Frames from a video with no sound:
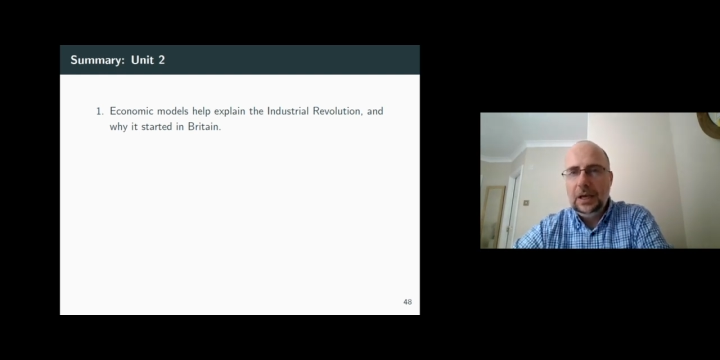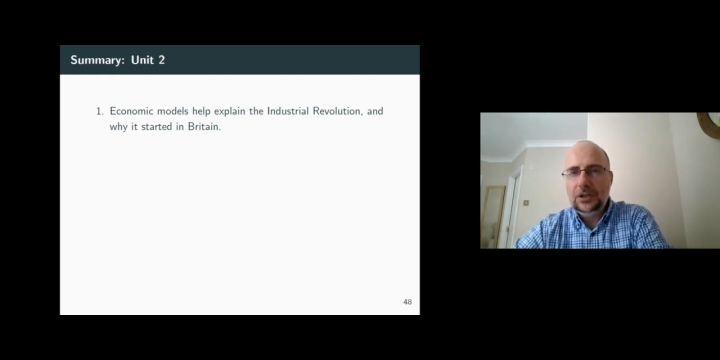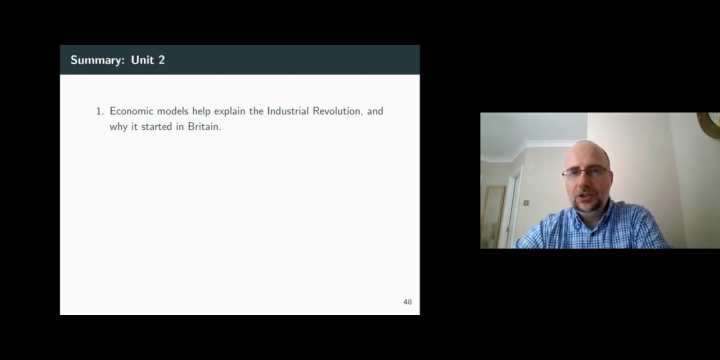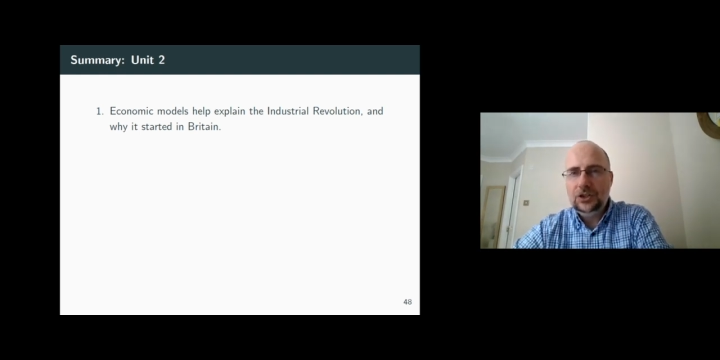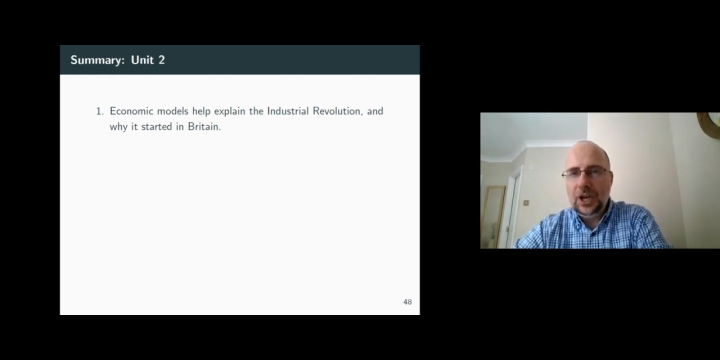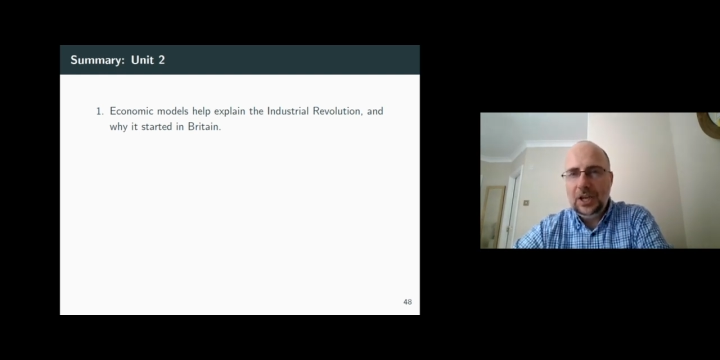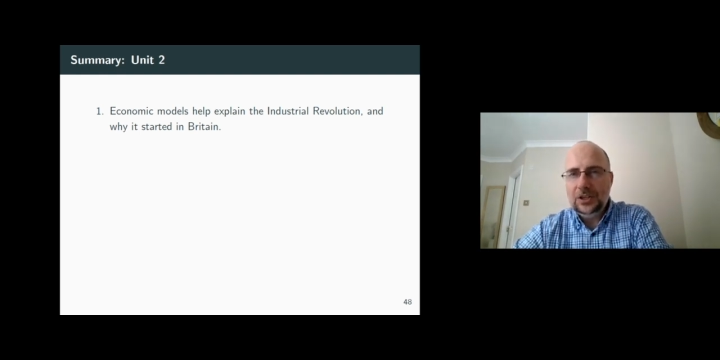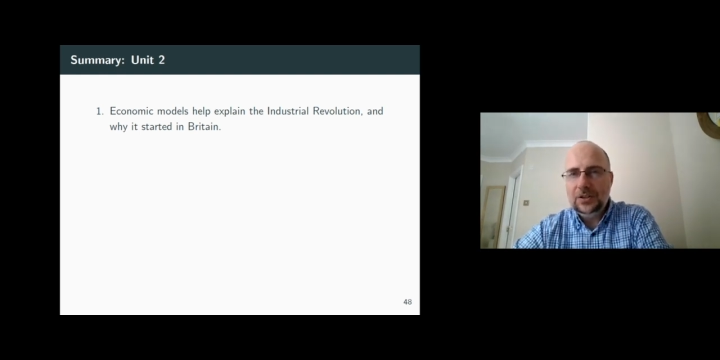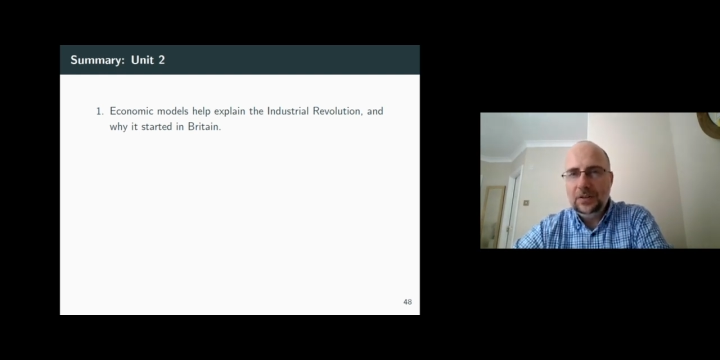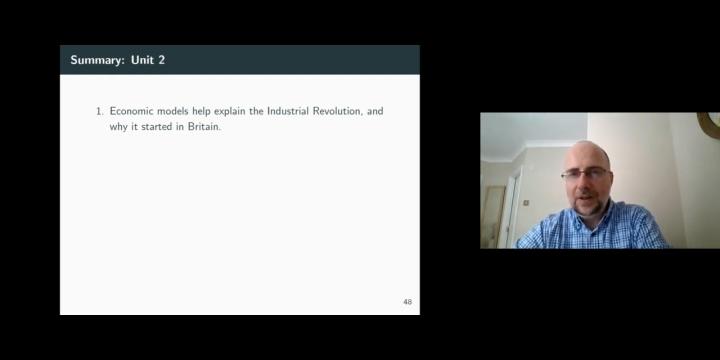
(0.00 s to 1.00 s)
It
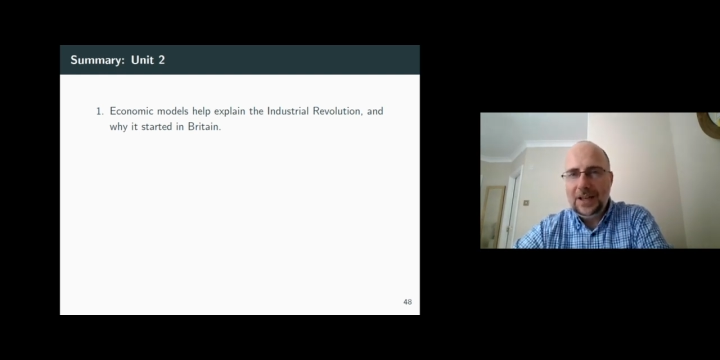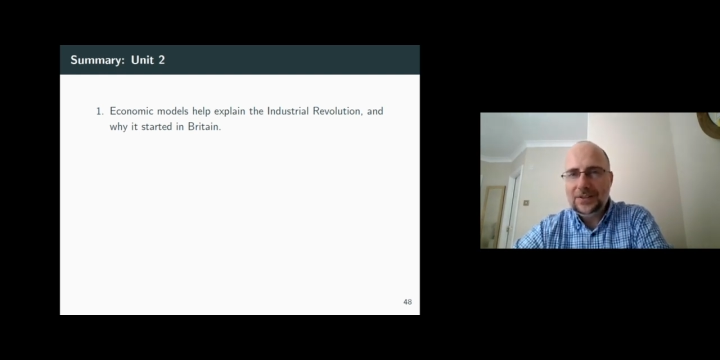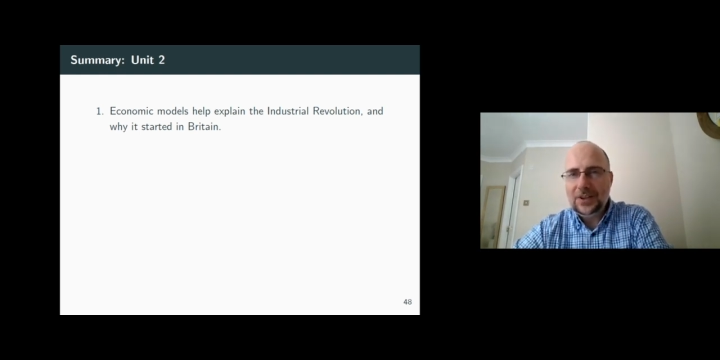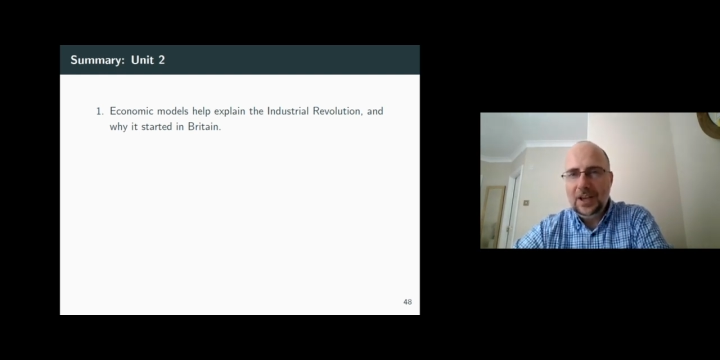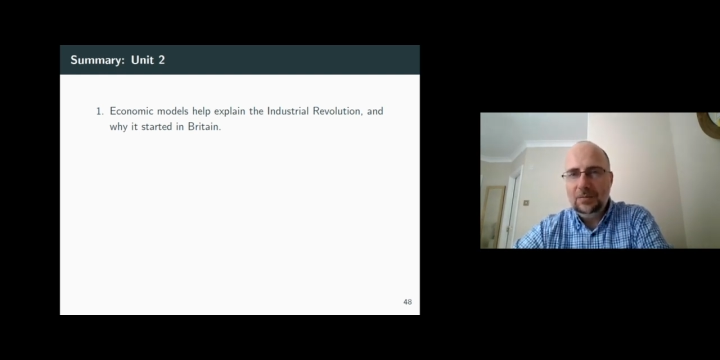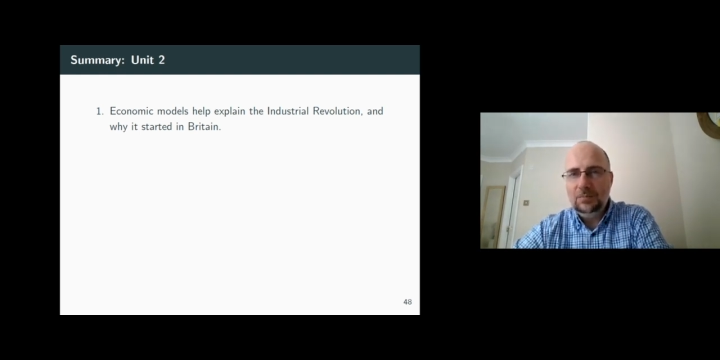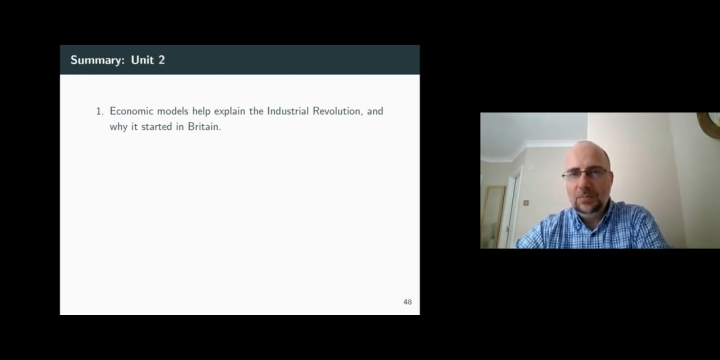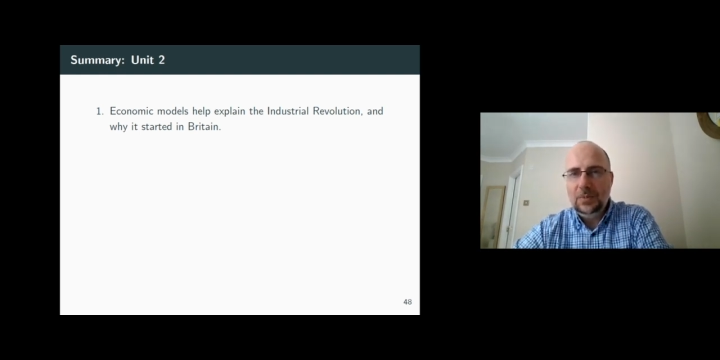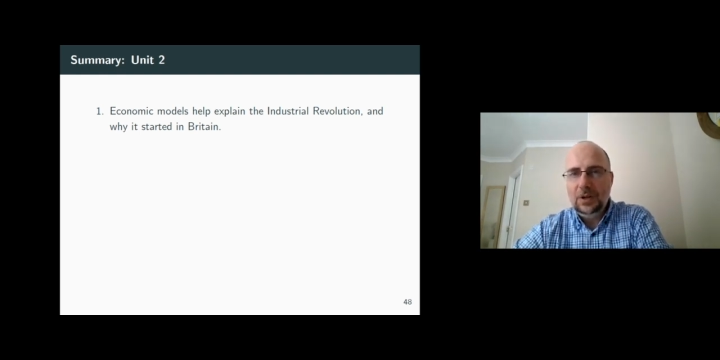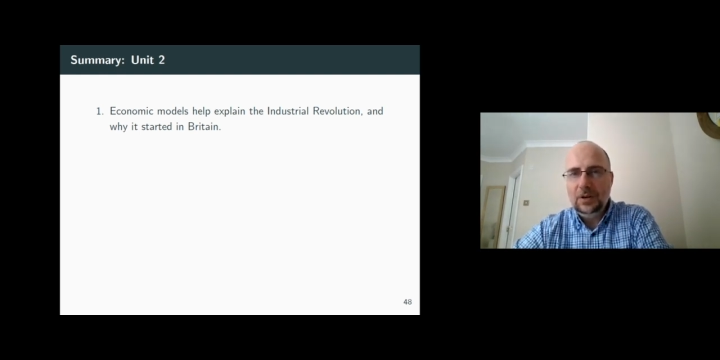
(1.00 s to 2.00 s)
changed the landscape
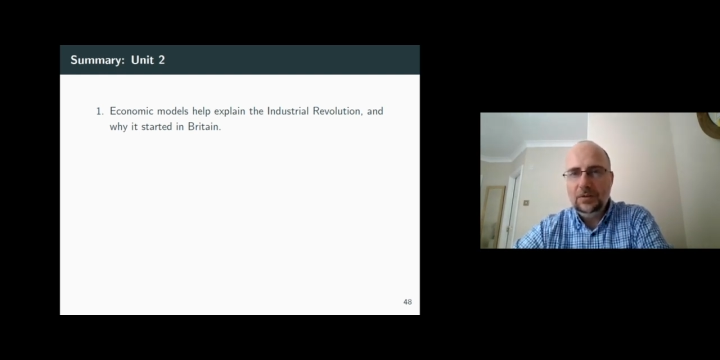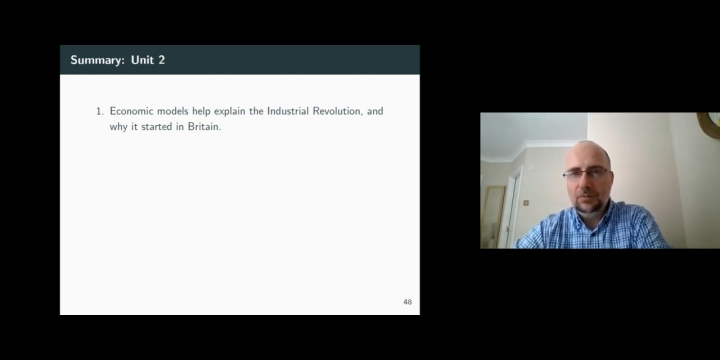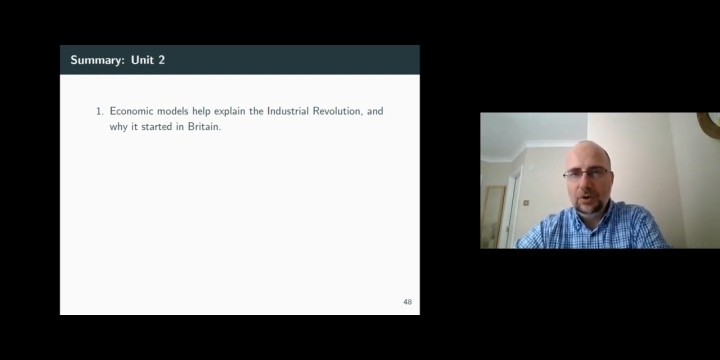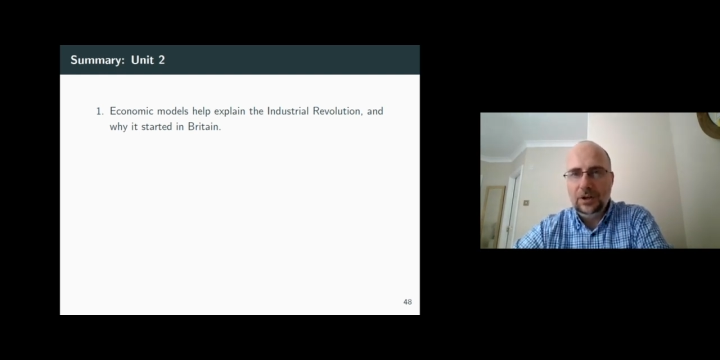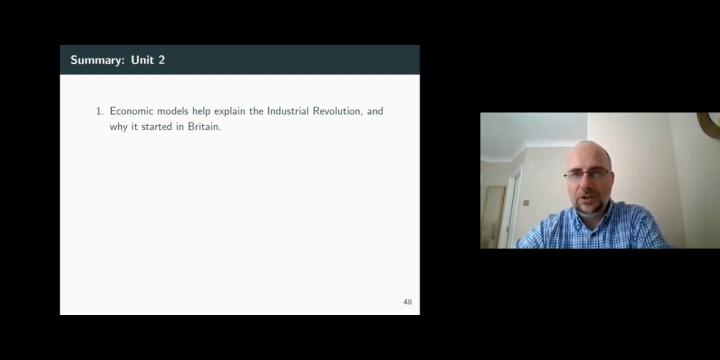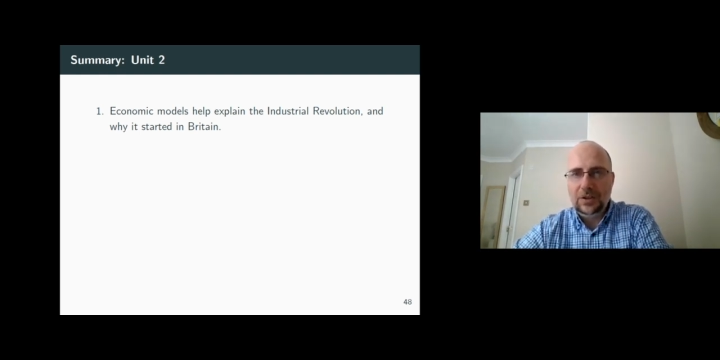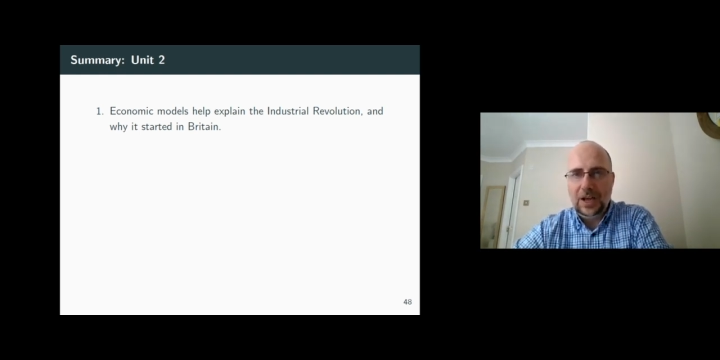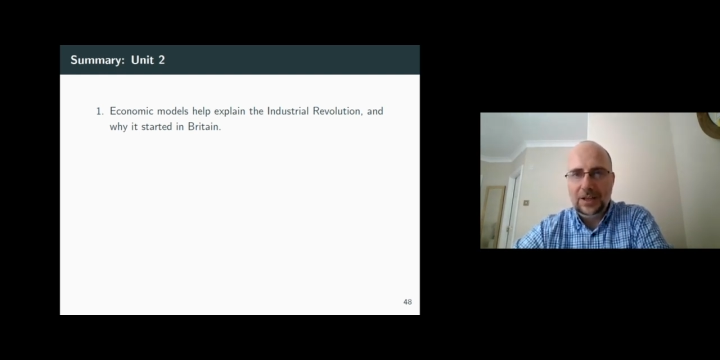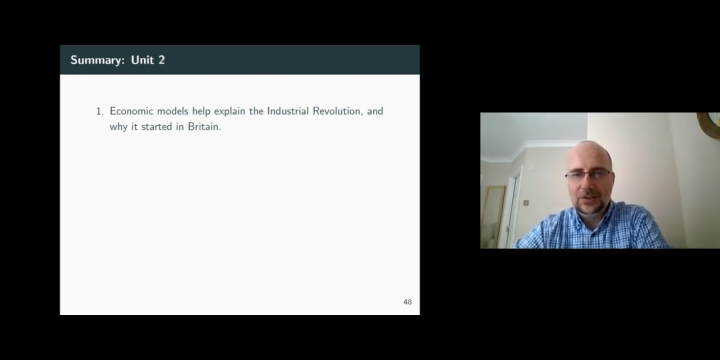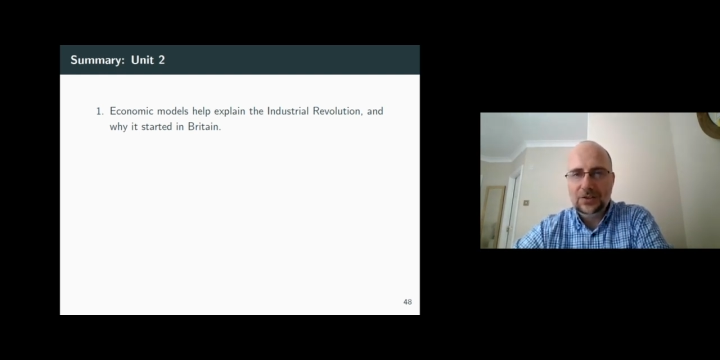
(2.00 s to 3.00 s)
of the British
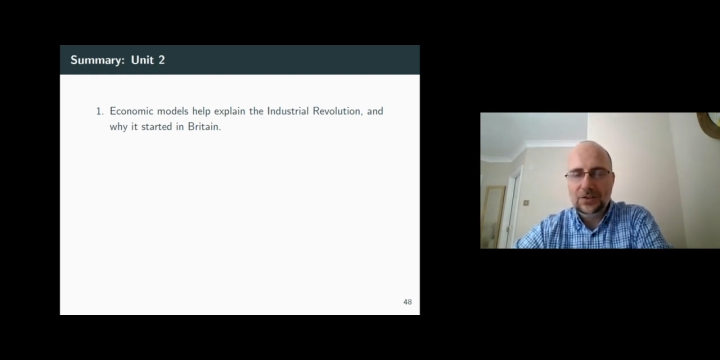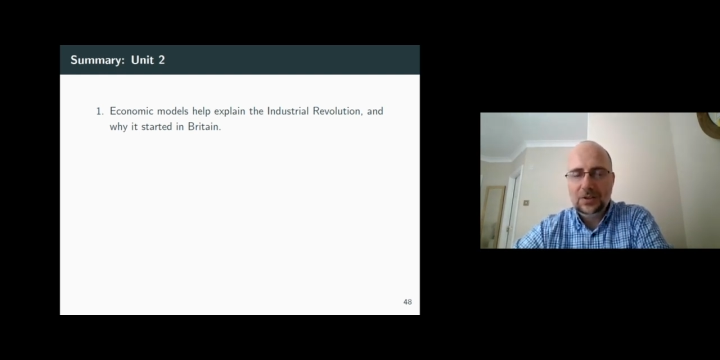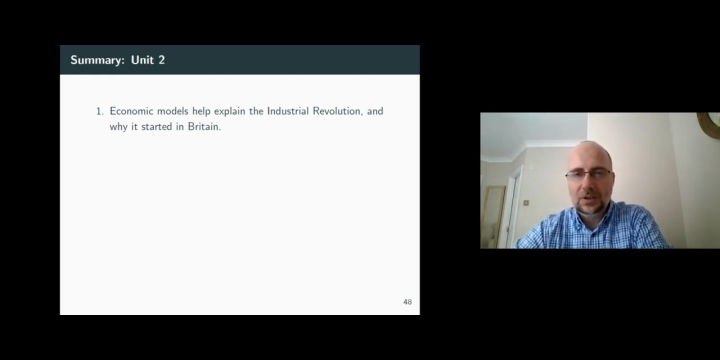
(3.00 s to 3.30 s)
lands.